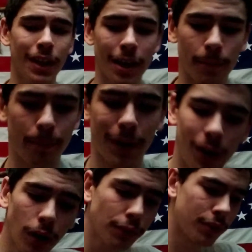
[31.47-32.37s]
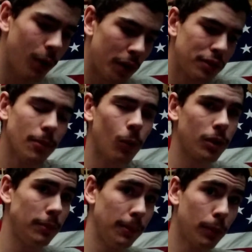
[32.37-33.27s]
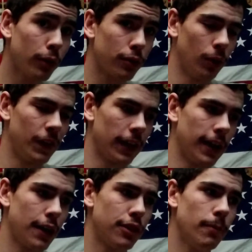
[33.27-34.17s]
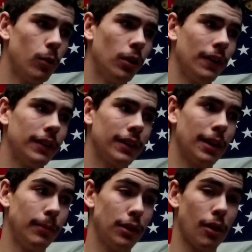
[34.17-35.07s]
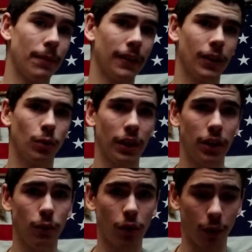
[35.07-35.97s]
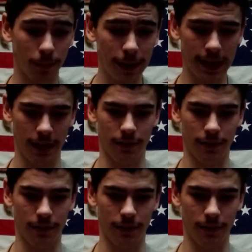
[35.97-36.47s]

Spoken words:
but also a symbol can be a personal thing. A symbol can be something that only you know what it means.